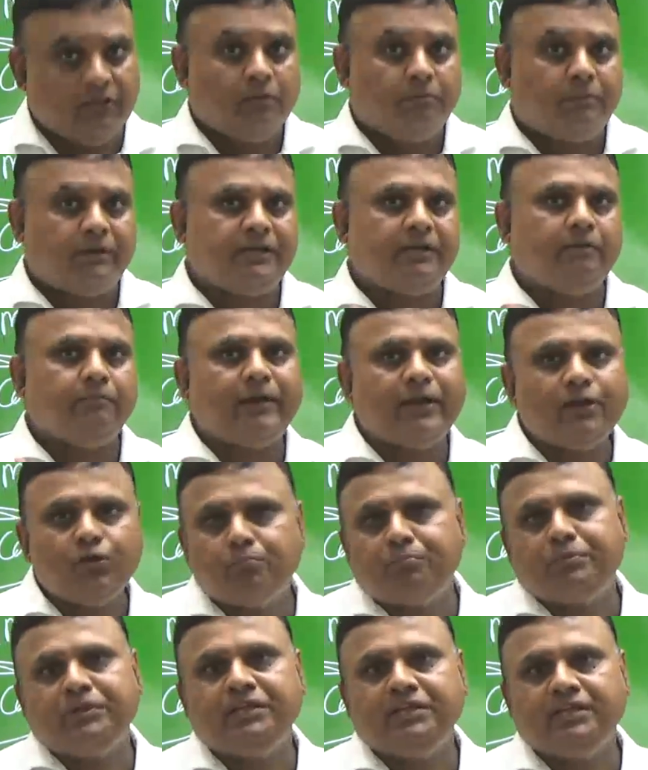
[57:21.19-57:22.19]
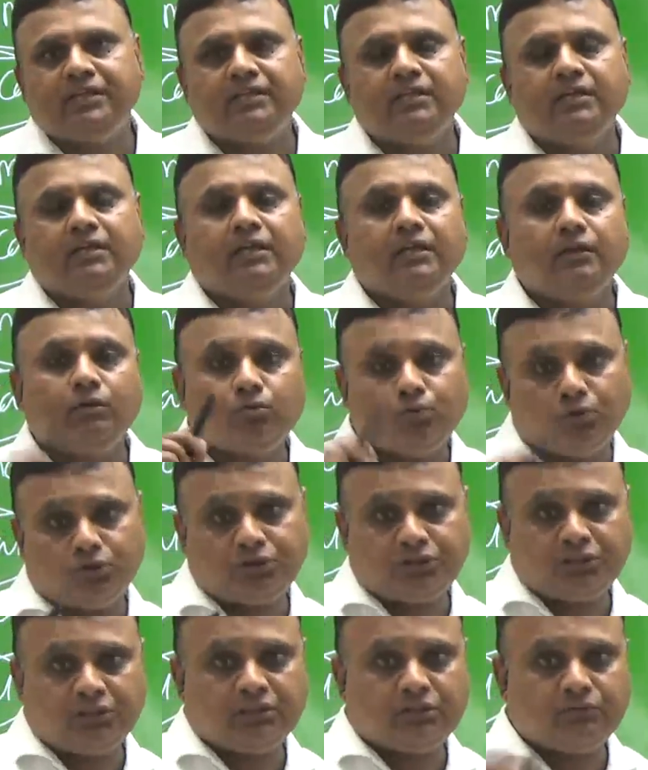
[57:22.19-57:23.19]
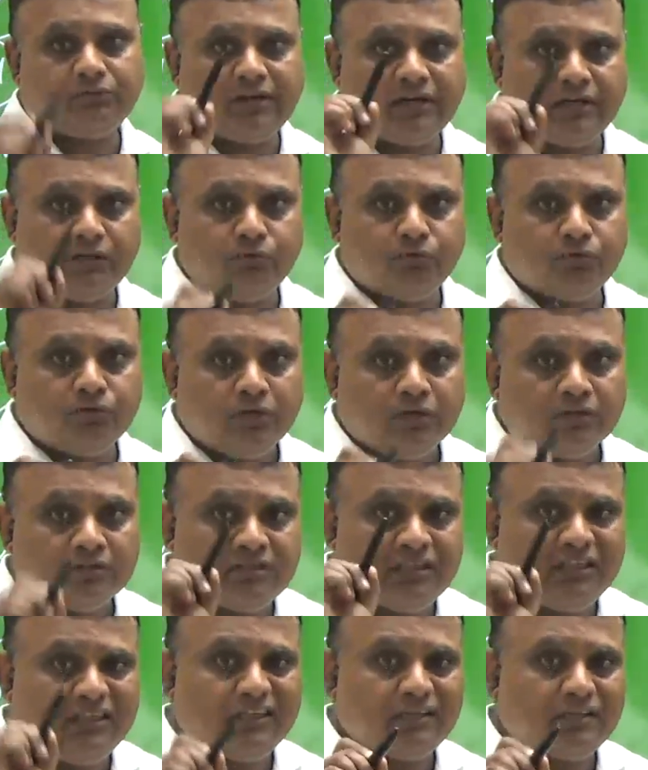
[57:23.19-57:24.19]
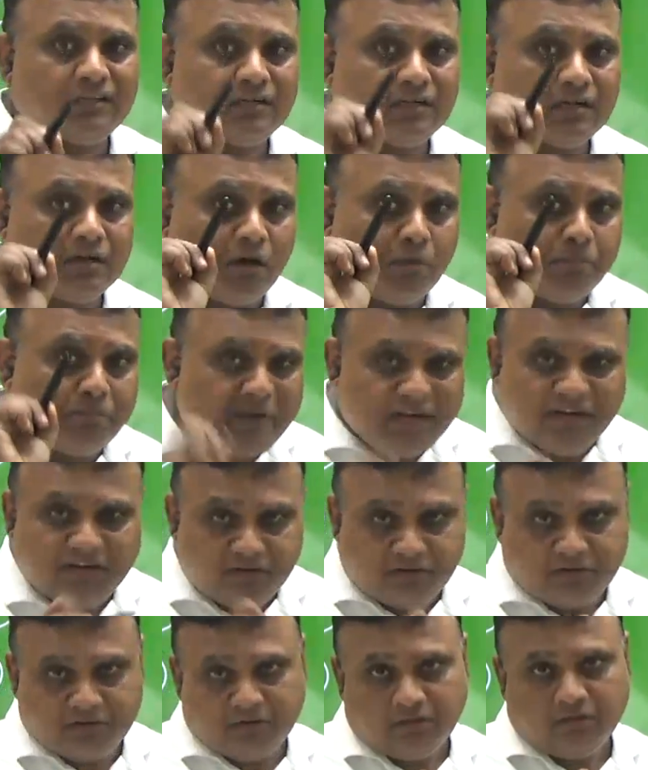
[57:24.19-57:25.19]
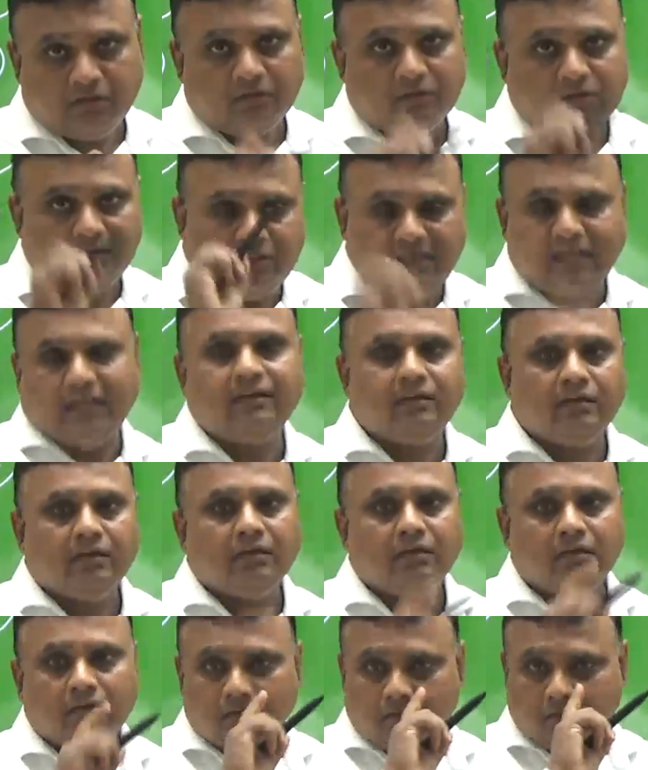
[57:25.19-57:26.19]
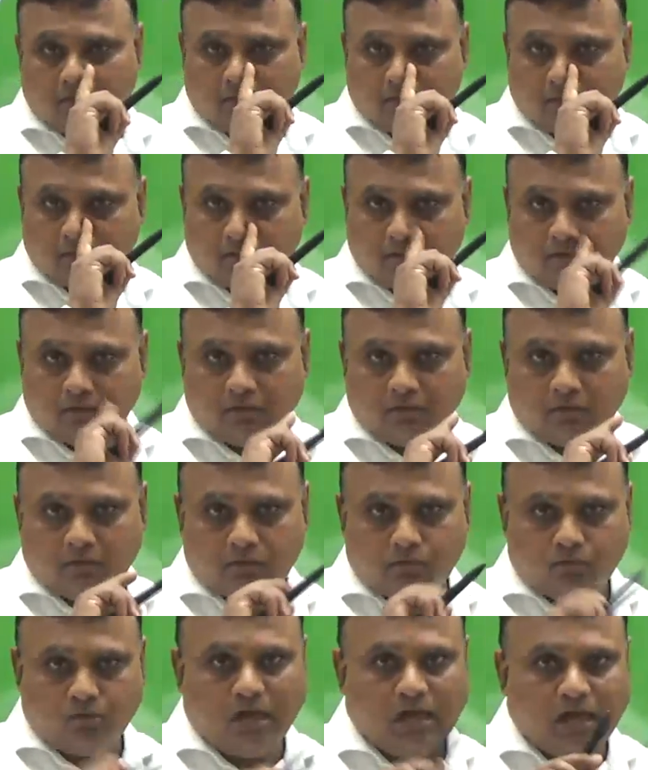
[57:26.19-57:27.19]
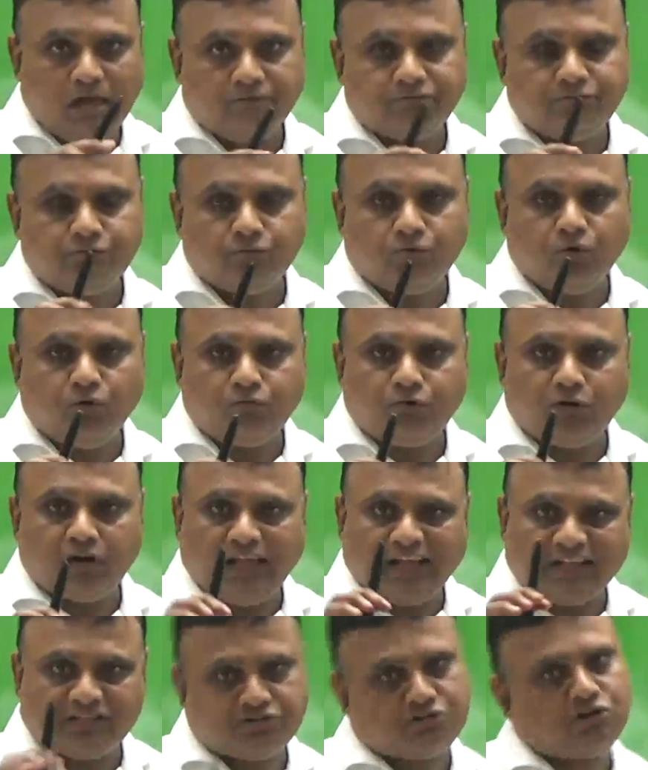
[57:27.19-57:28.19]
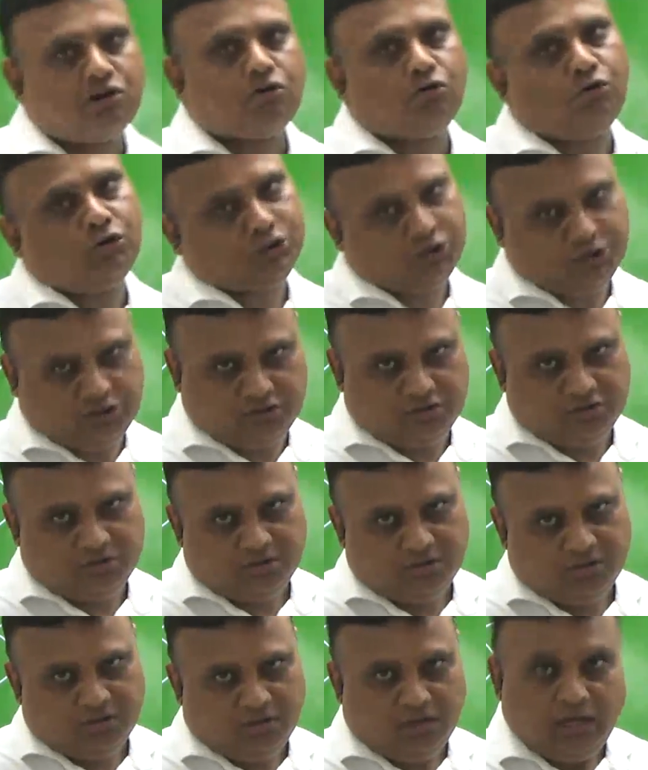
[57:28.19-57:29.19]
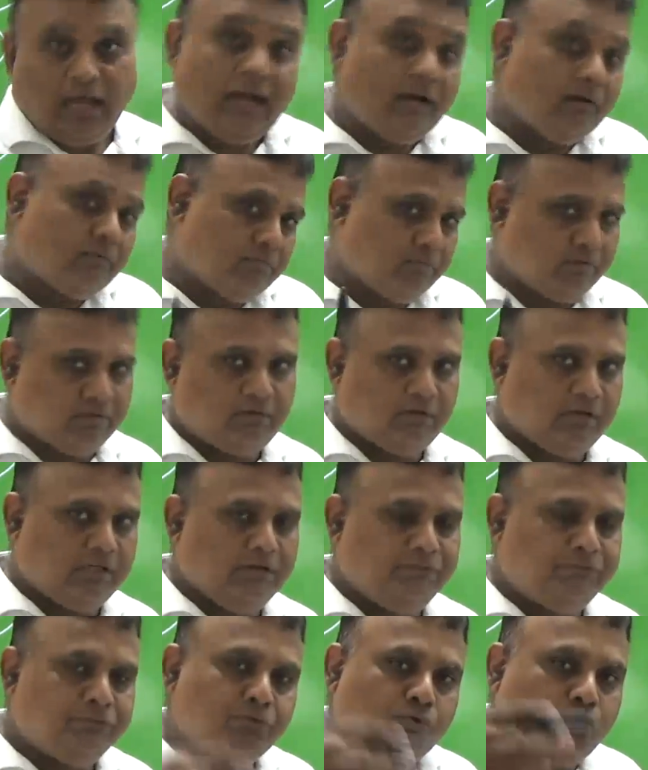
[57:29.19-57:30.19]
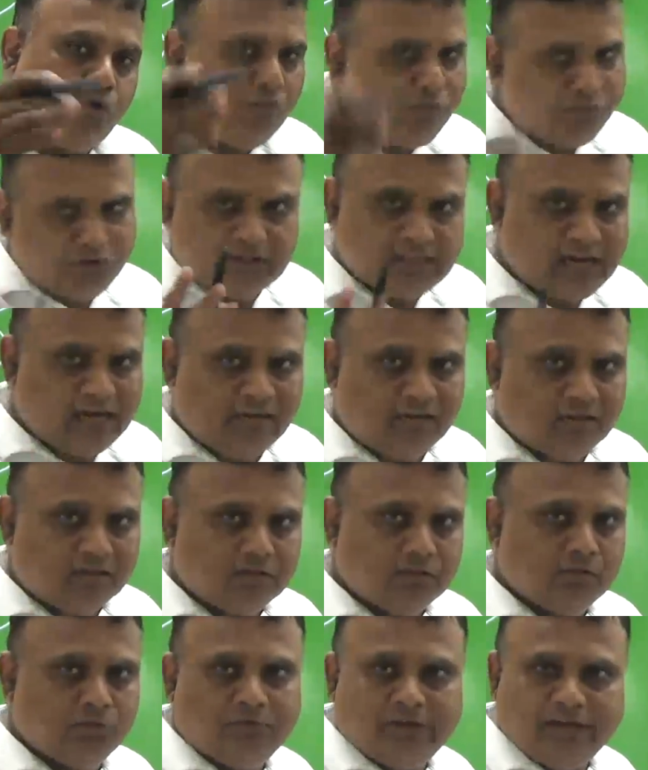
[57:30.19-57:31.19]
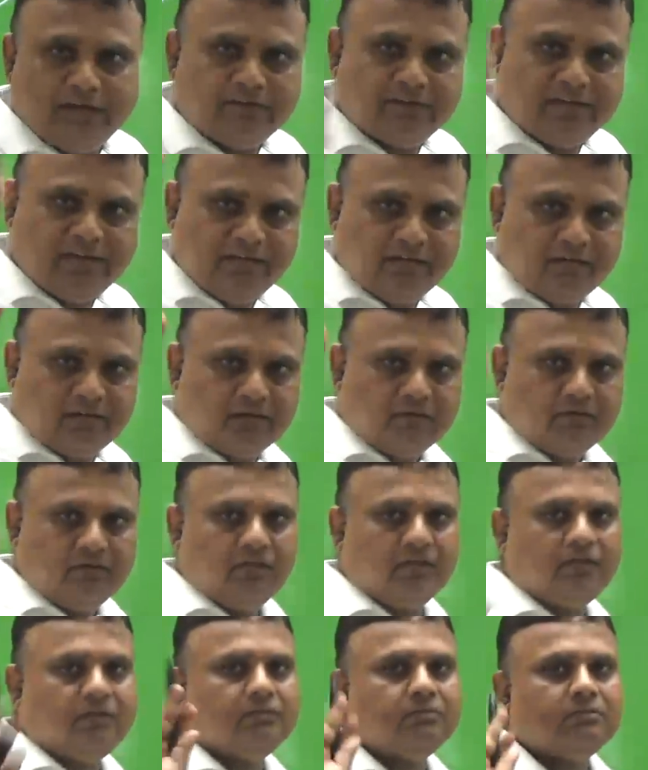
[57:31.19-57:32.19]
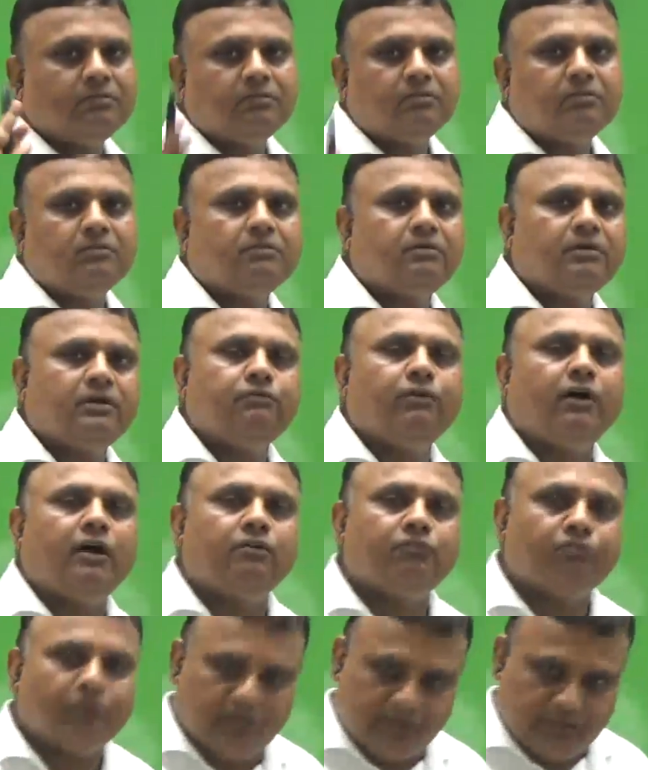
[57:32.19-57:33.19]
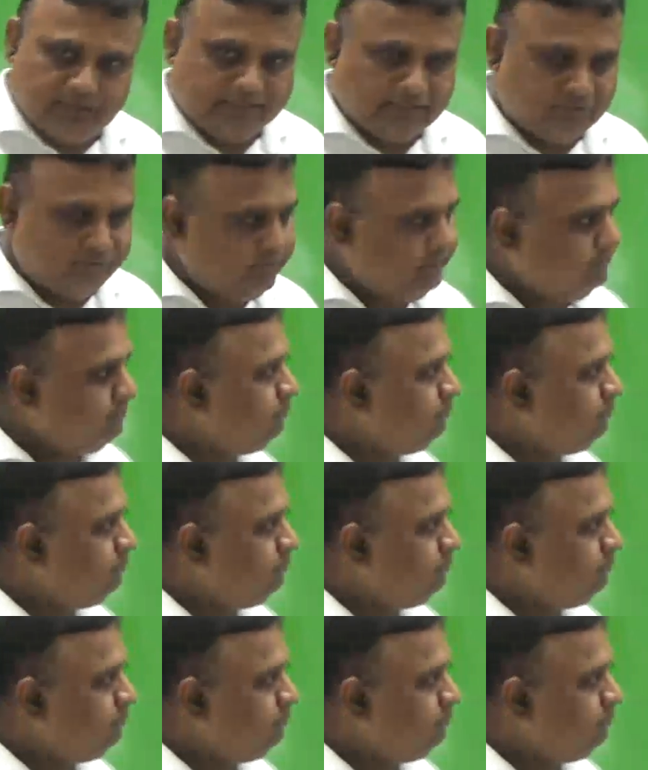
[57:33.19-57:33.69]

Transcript: But in my opinion, in questions where you see comment, then you have to go for extra caution. And if you go for that, you will get the reward for it as well.